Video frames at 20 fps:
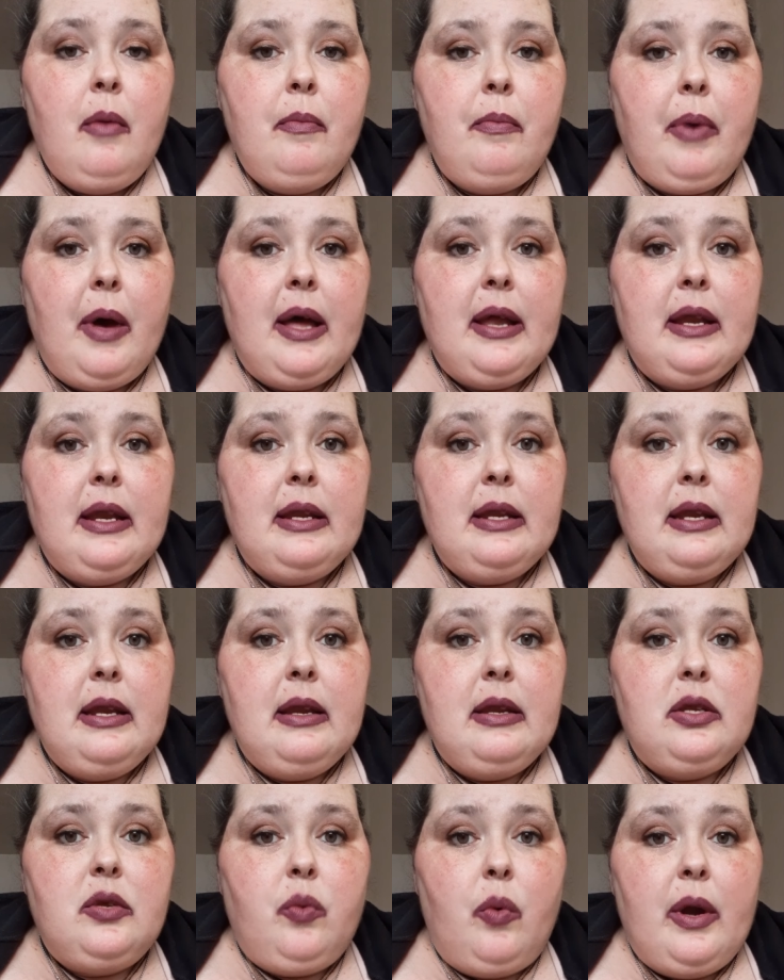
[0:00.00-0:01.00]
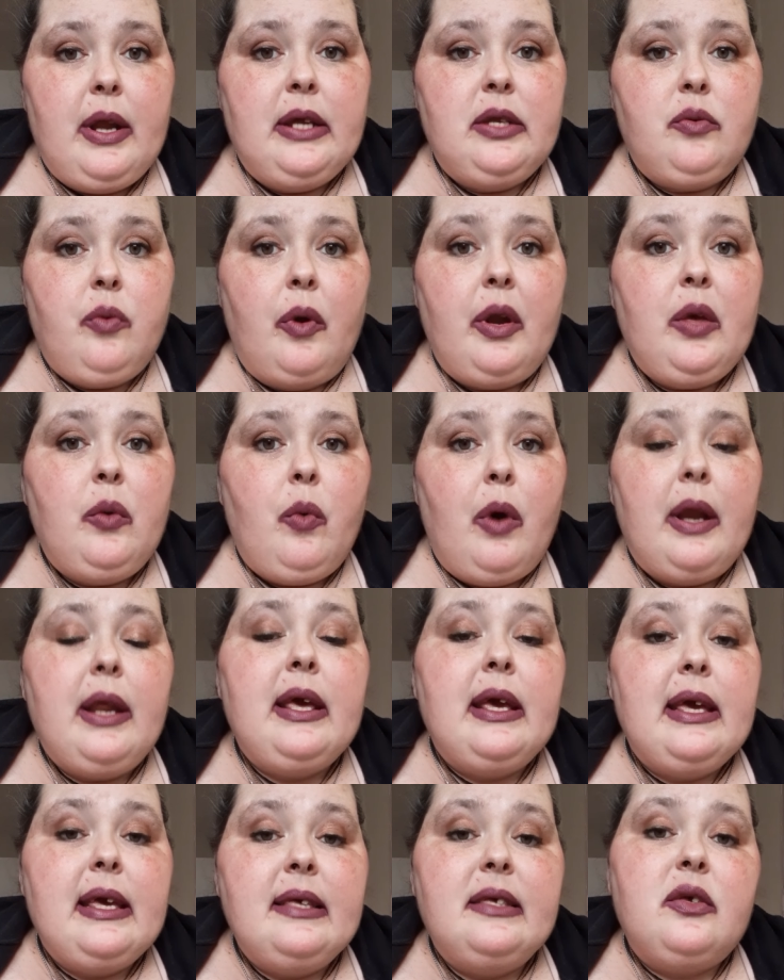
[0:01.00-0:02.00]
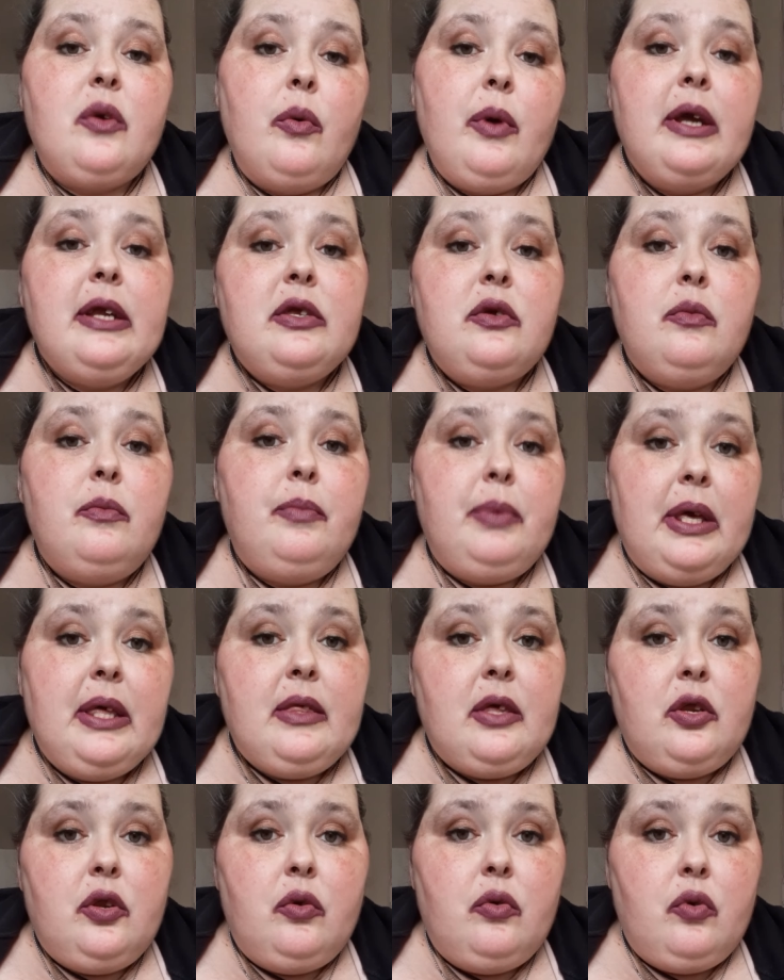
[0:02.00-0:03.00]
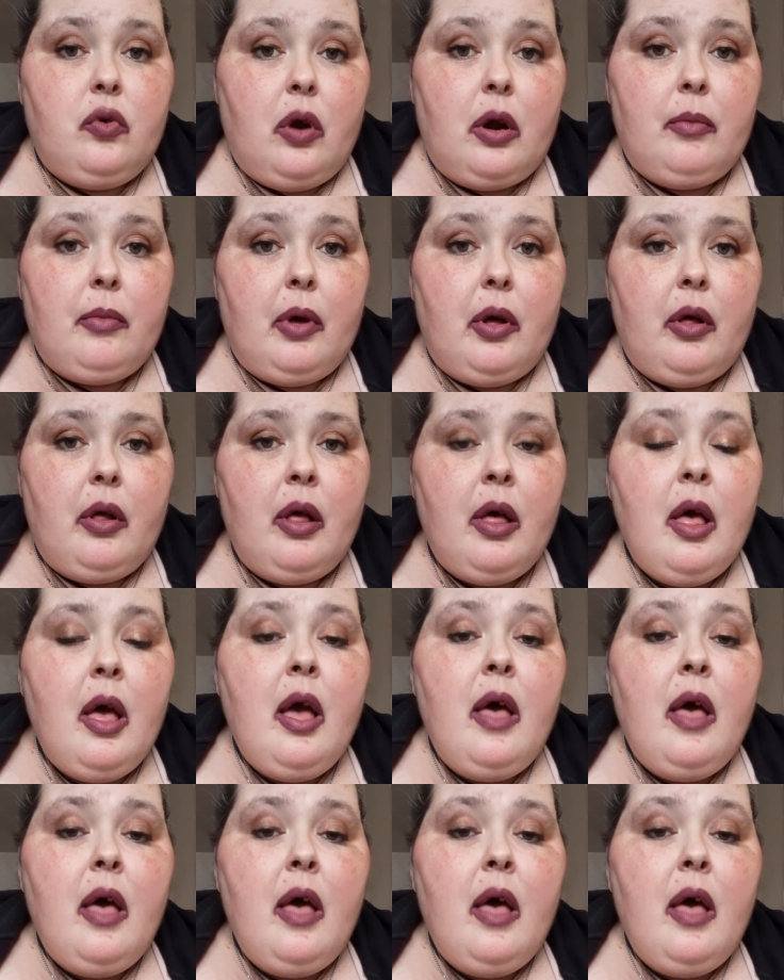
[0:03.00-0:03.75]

but 2021 is going to be the new normal.